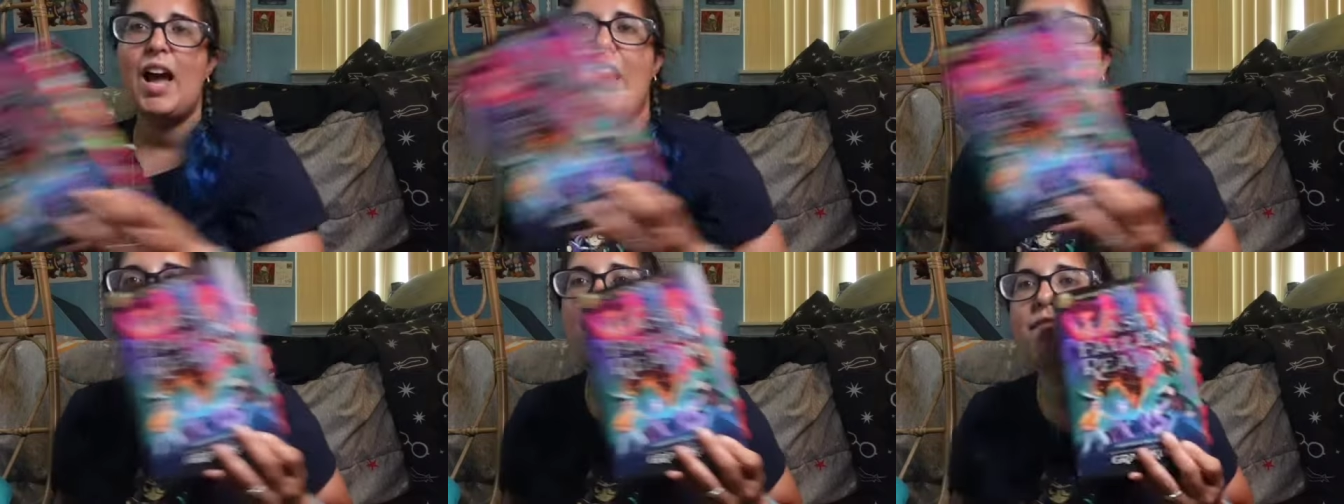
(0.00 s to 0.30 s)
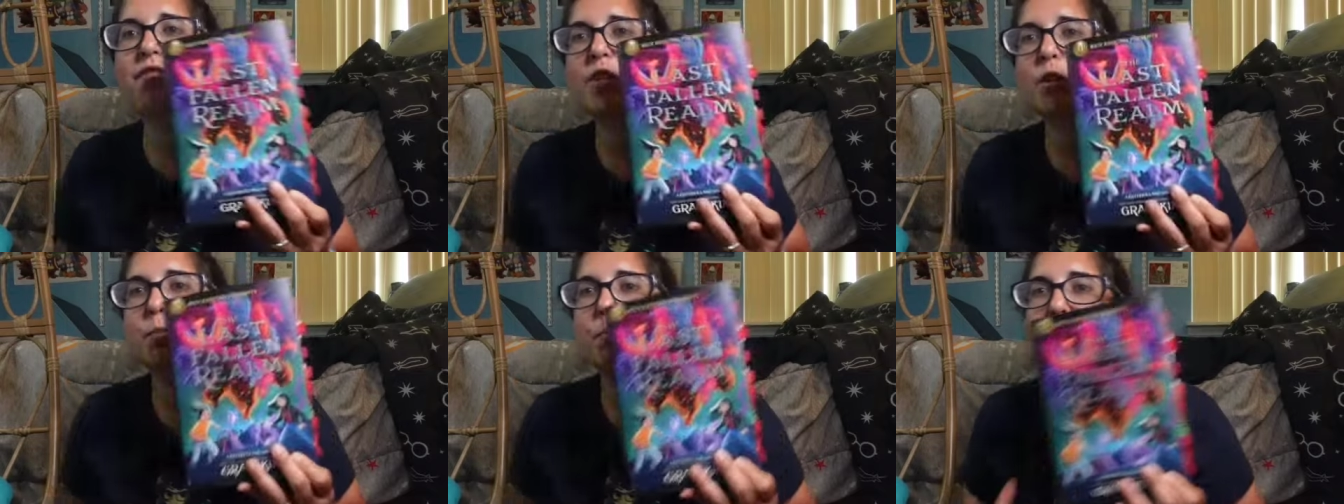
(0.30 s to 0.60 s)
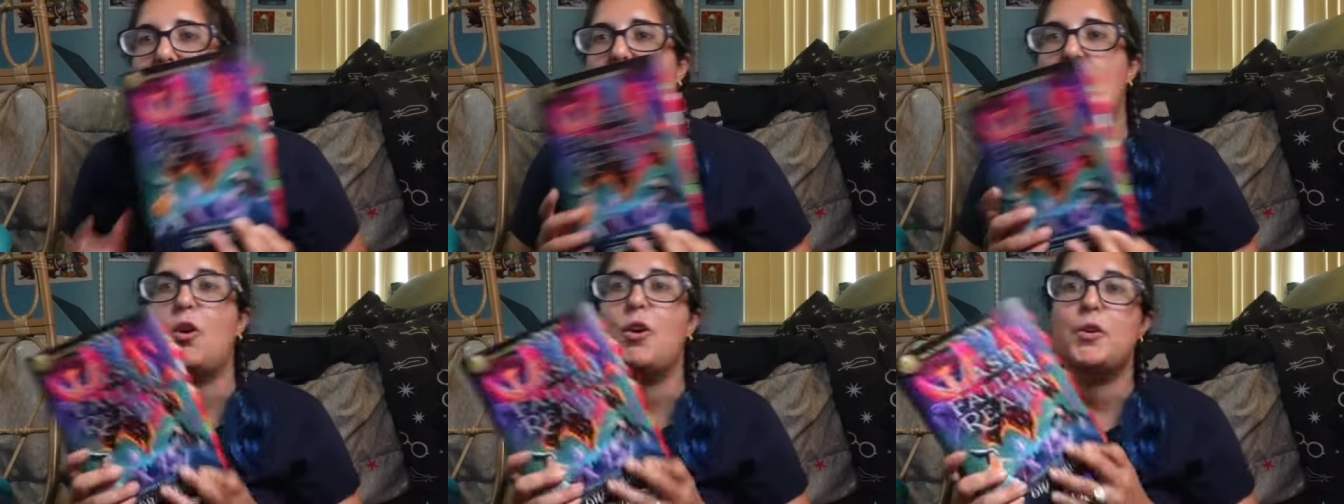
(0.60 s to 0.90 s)
and this
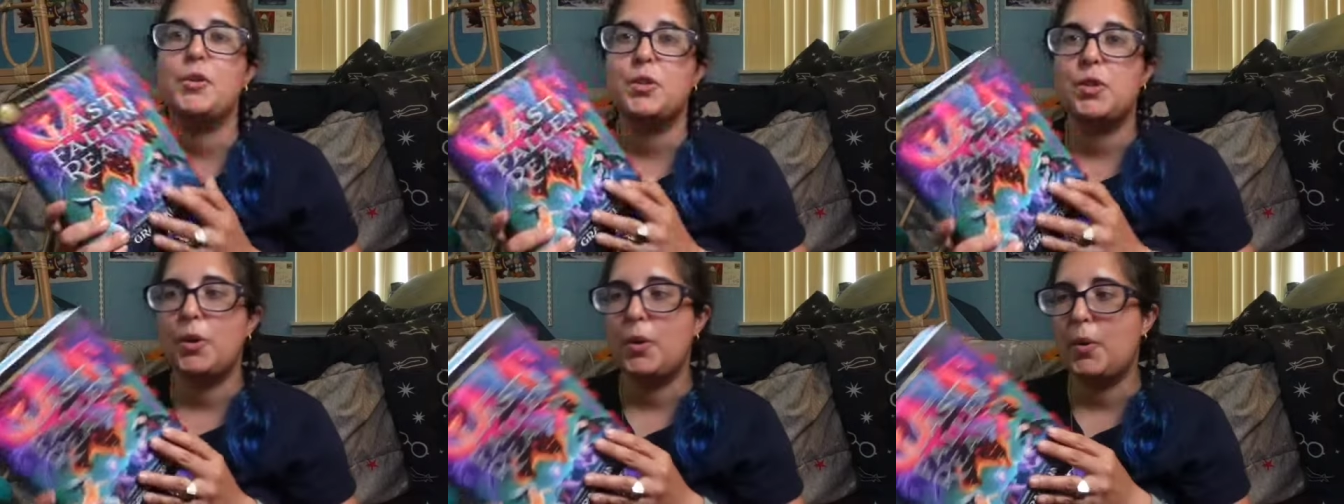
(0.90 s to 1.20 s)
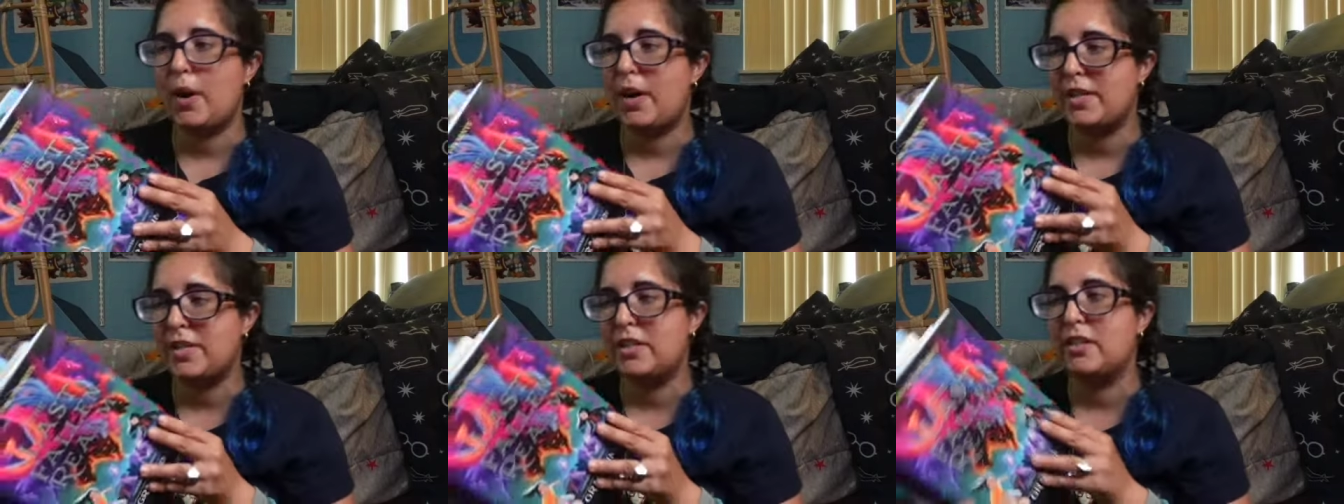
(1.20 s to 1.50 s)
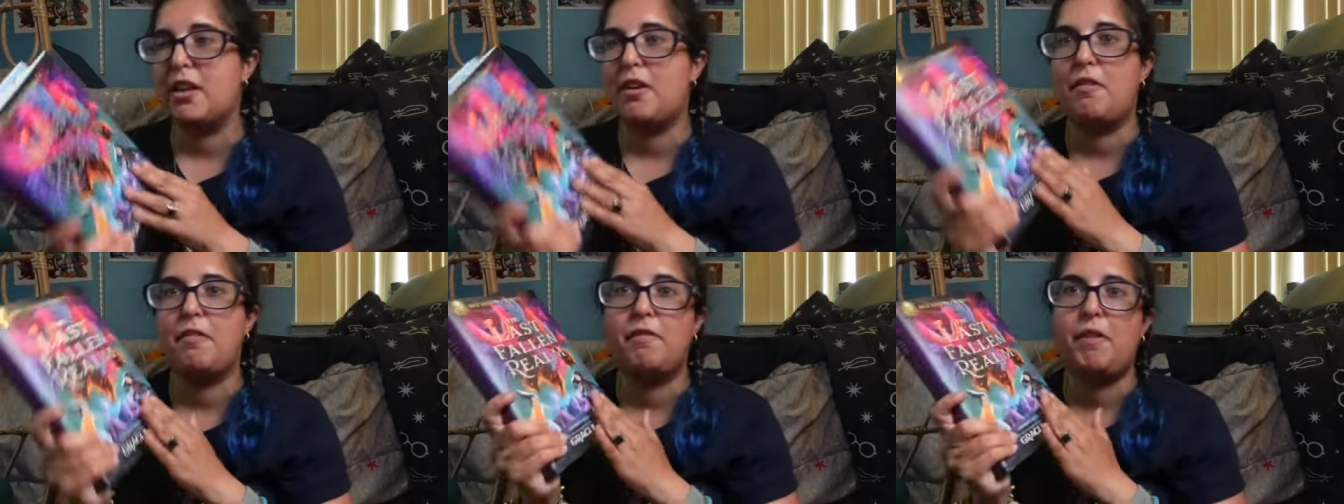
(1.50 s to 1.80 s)
book also has a
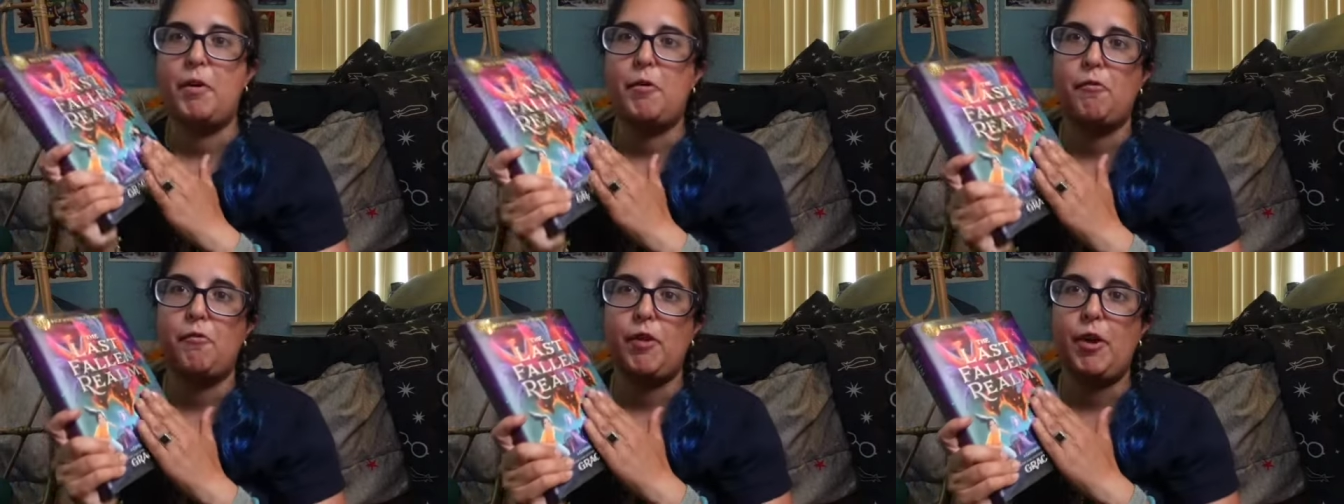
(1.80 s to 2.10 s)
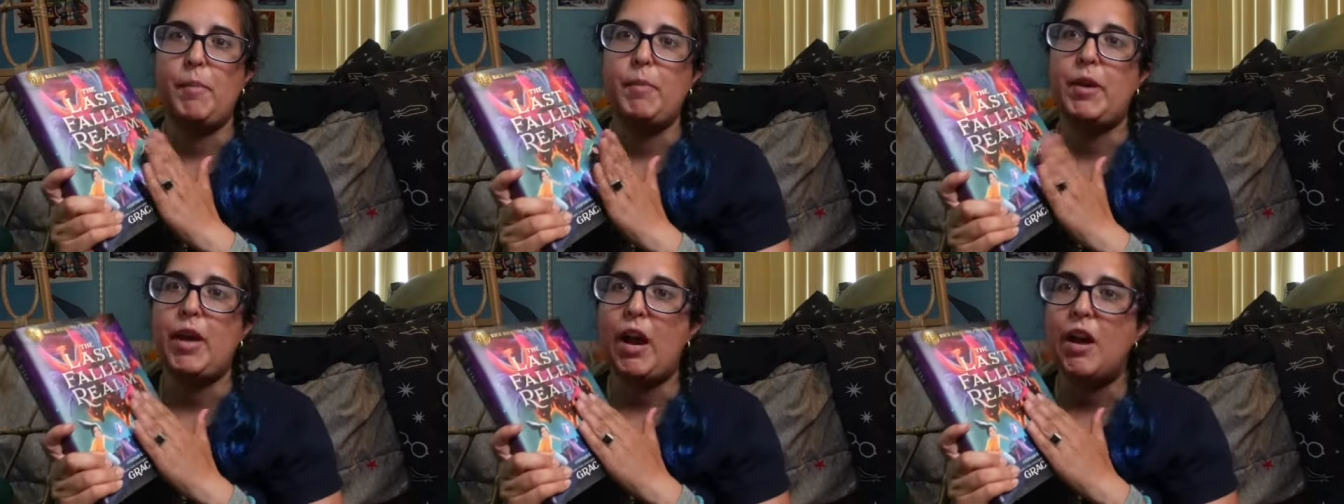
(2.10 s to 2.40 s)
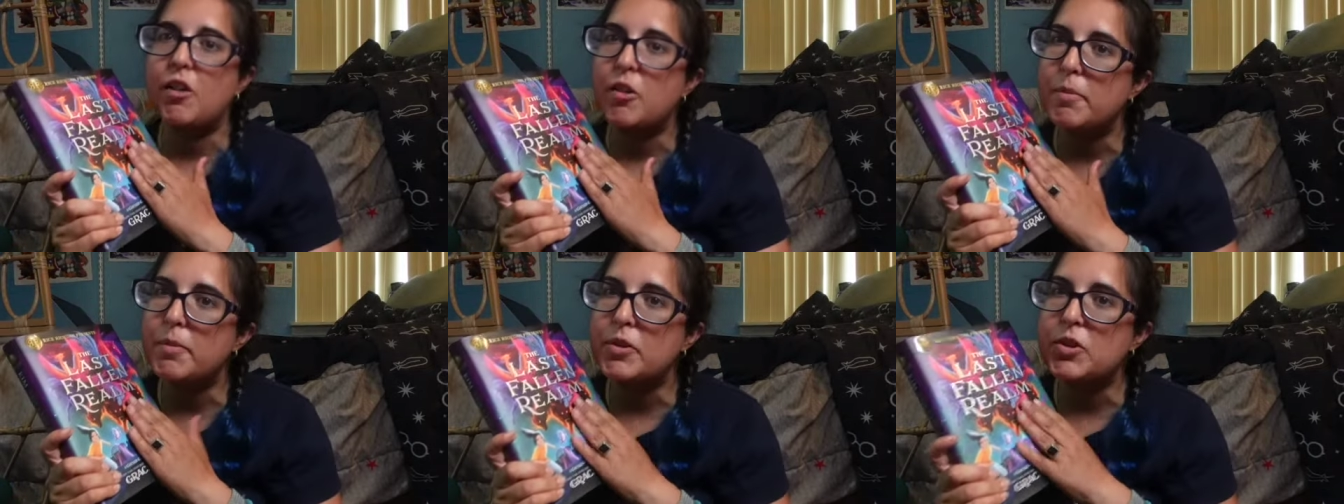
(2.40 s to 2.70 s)
lot of found family
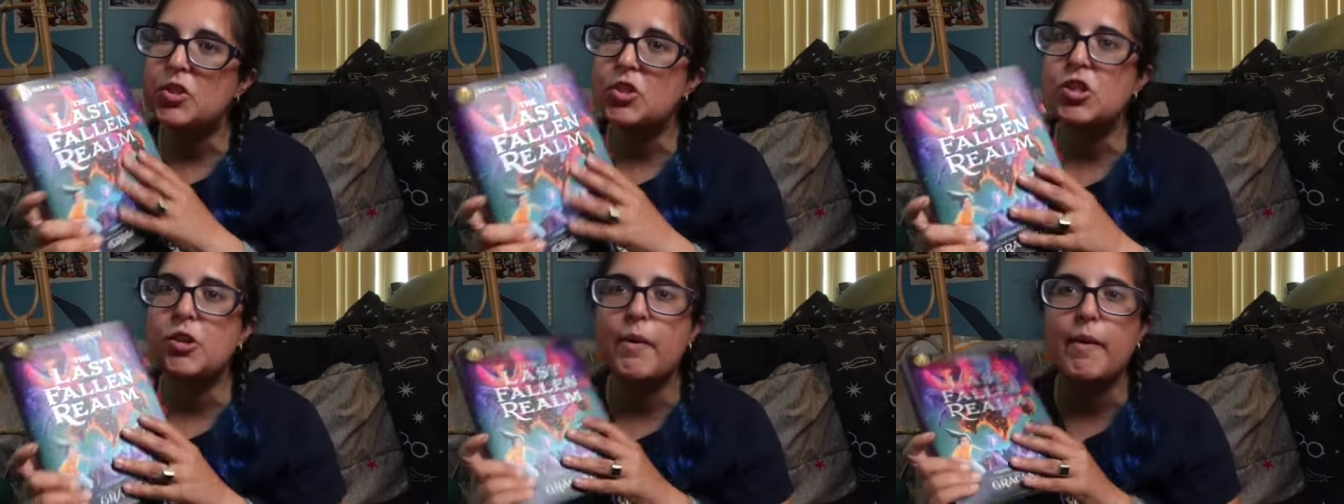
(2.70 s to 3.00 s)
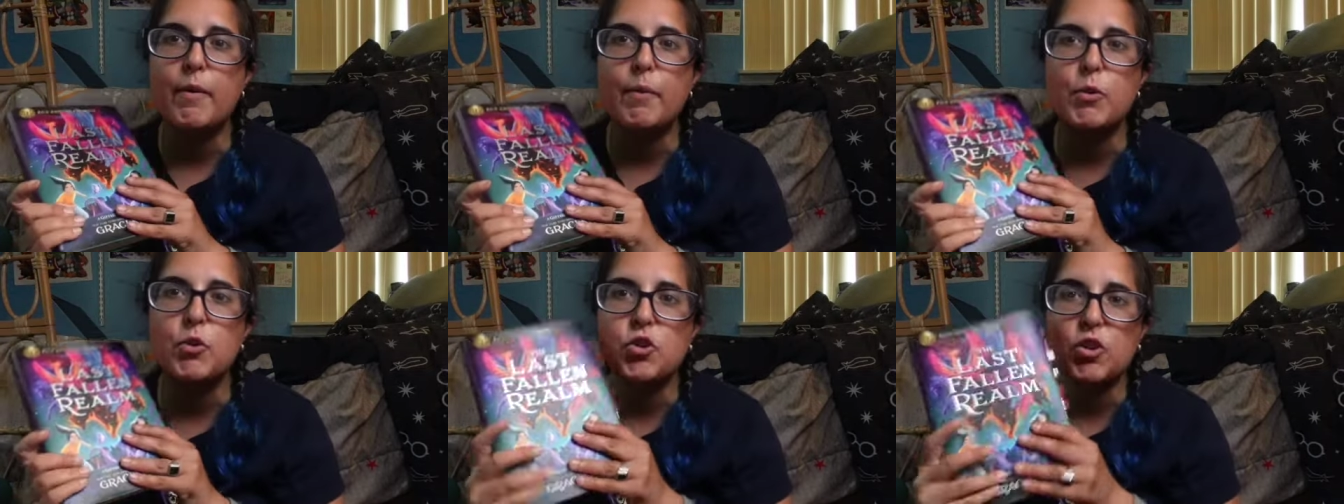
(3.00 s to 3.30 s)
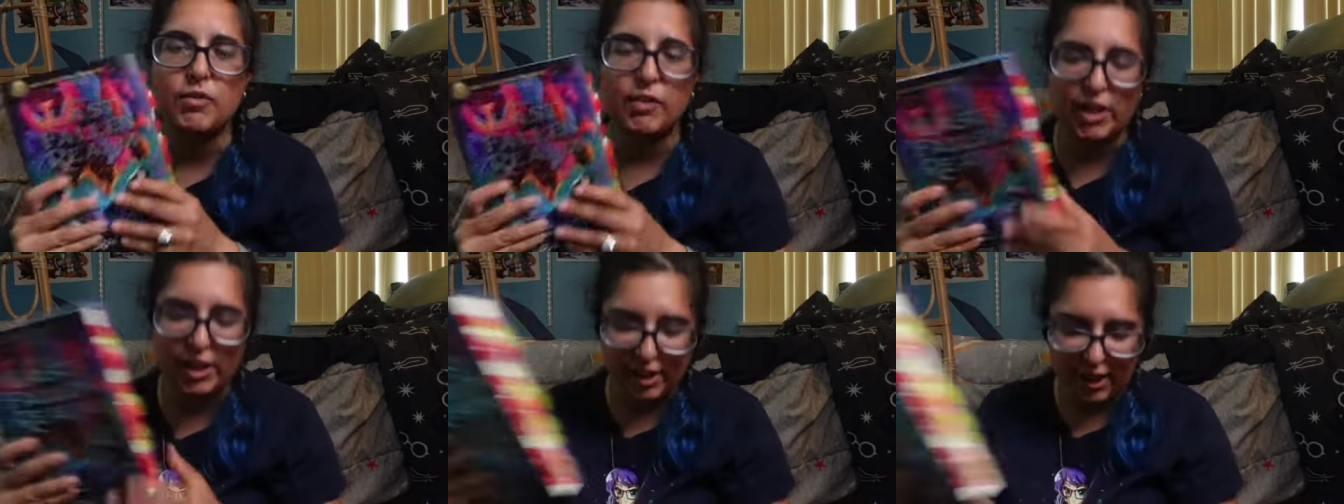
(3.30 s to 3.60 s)
elements to it, which I
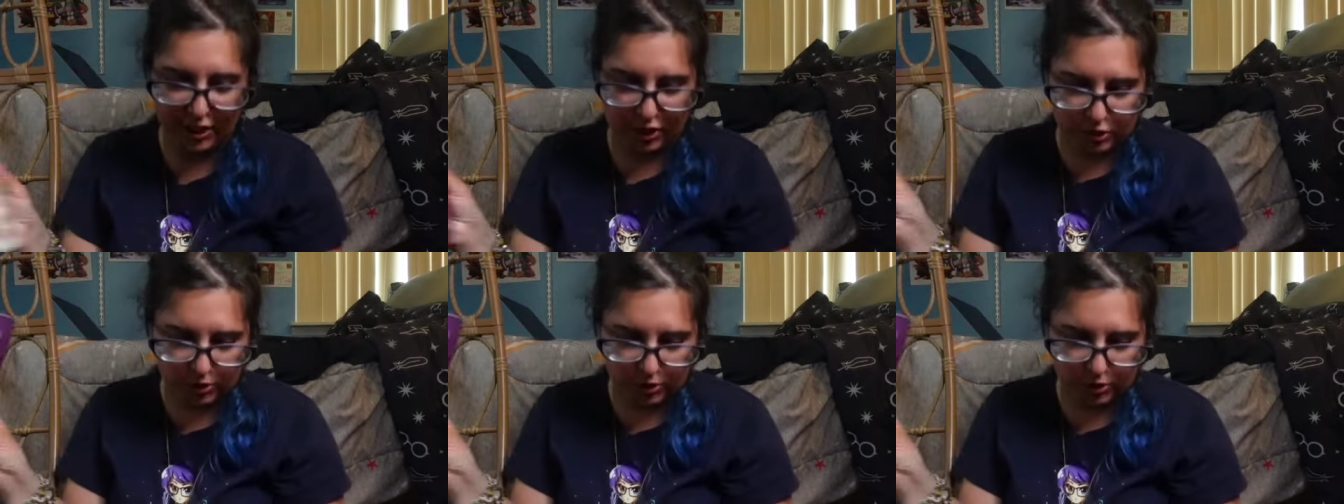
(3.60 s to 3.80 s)
really like.